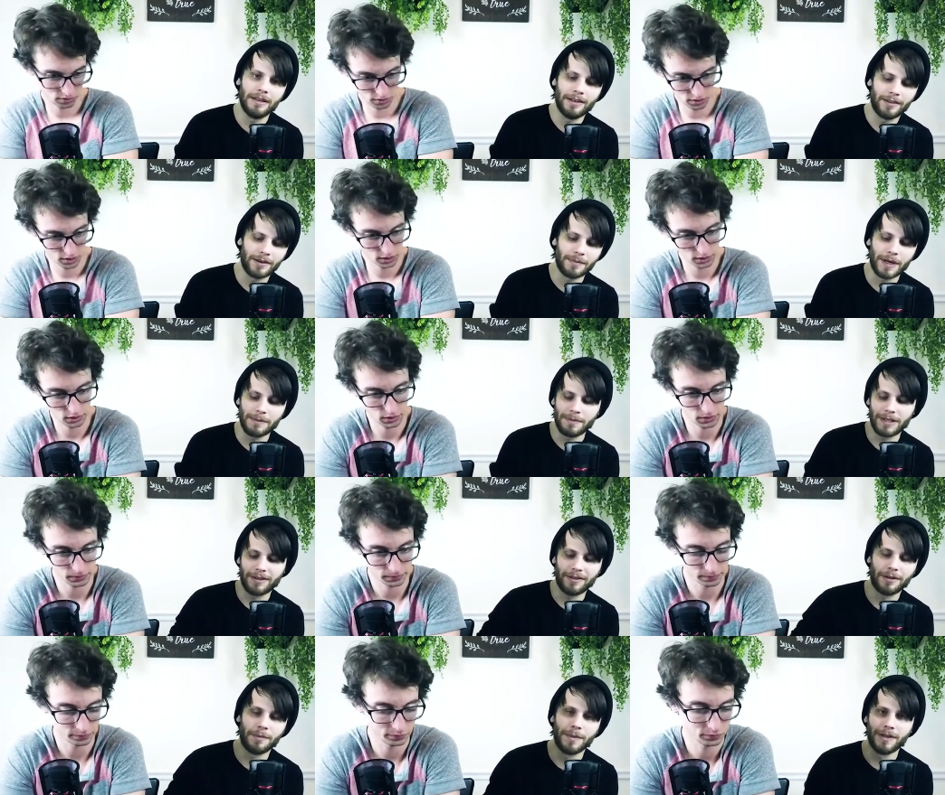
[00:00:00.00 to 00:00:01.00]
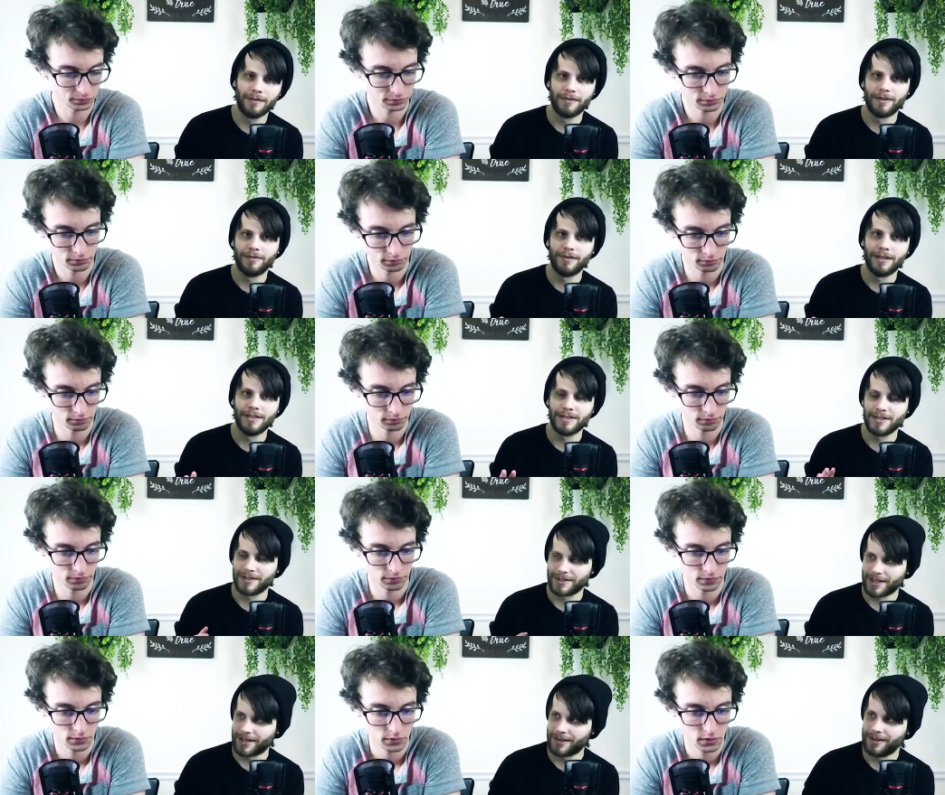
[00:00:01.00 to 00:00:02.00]
Speaker 1: there might be a little bit of a
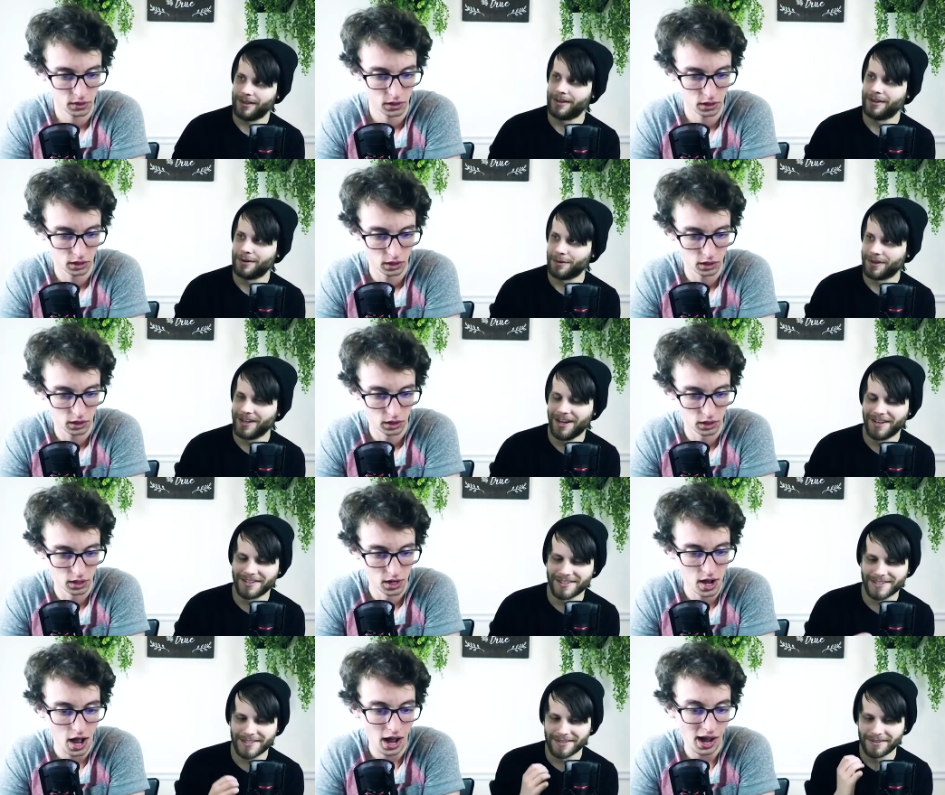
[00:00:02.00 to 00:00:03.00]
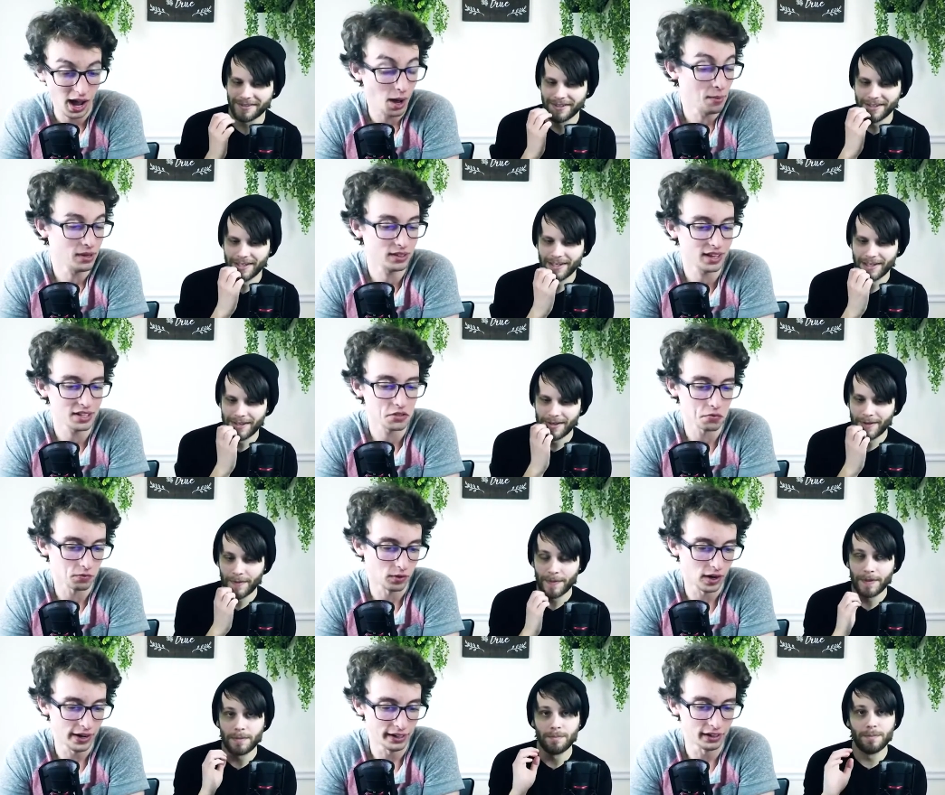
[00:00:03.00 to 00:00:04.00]
vengeance kind of thing going on still. I mean,
Speaker 2: that's
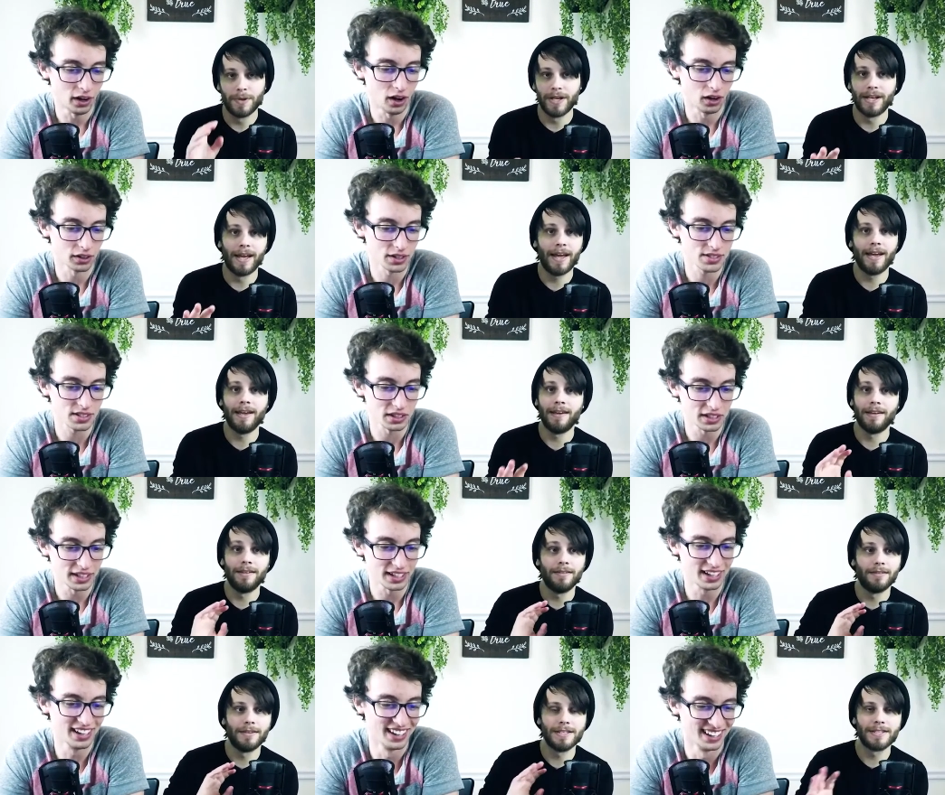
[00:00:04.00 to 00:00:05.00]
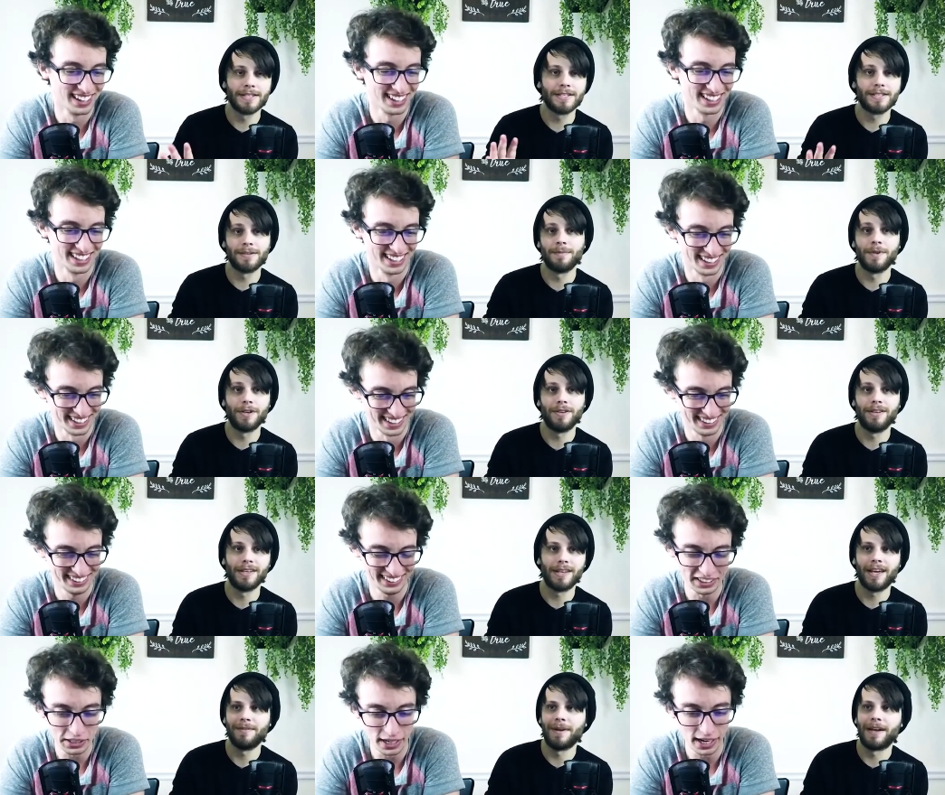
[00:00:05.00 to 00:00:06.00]
fine.
Speaker 1: But honestly, hey, this is some good that
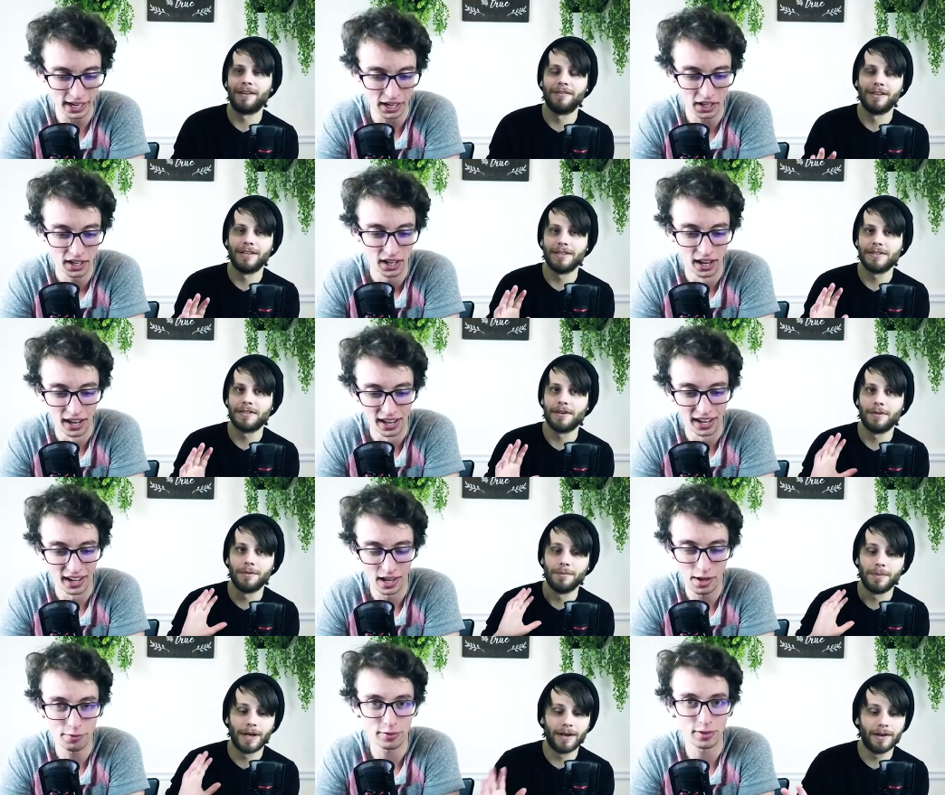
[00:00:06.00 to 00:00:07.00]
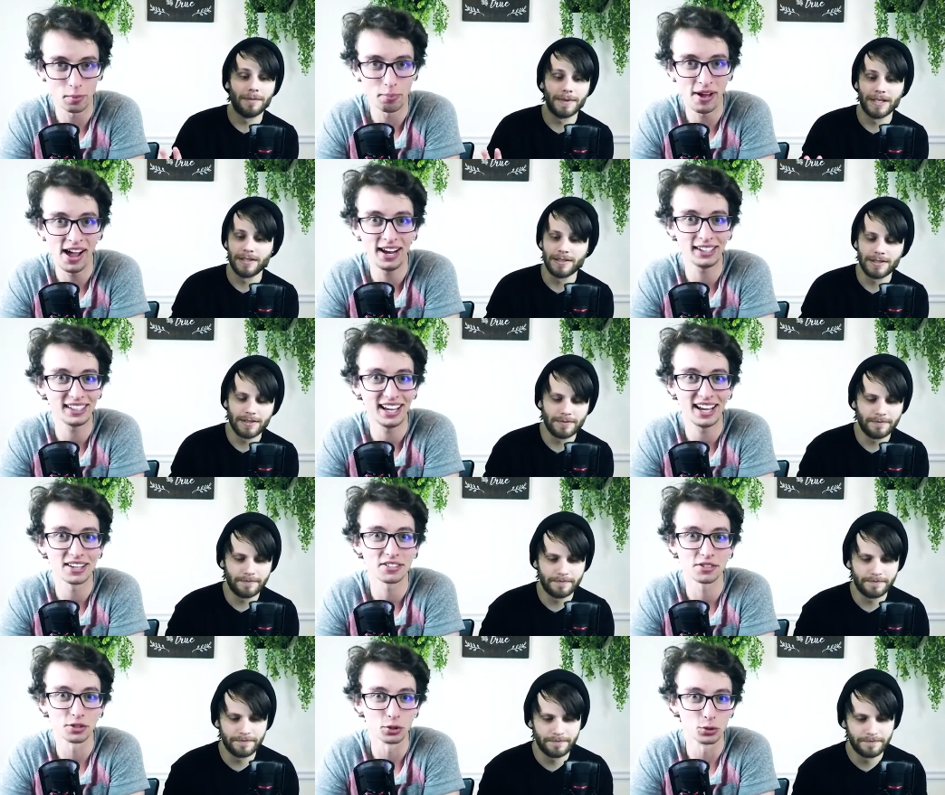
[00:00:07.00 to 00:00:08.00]
Speaker 2: came out of it. So by all means, if the bad
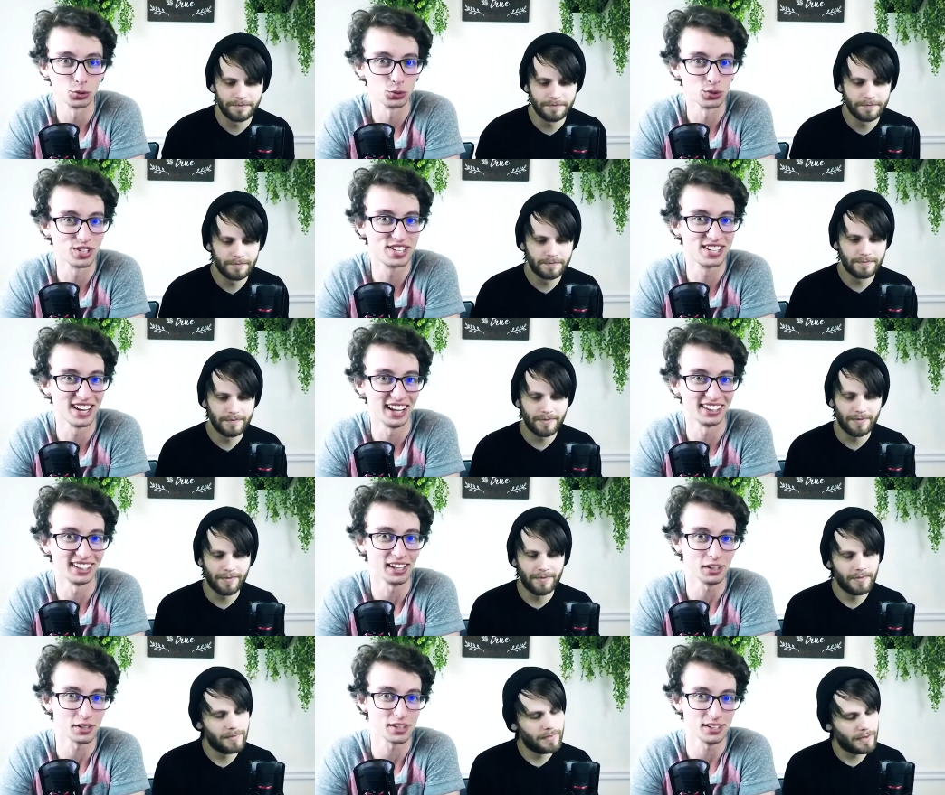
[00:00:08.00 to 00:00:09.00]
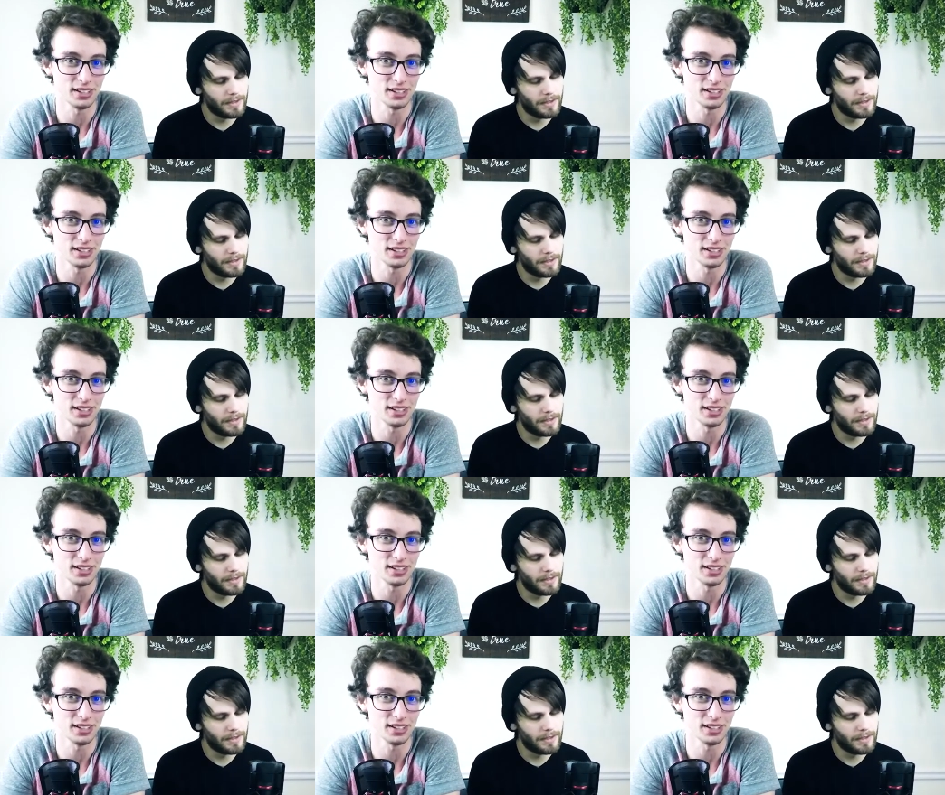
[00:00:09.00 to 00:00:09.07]
guys lose at the end of
Speaker 1: the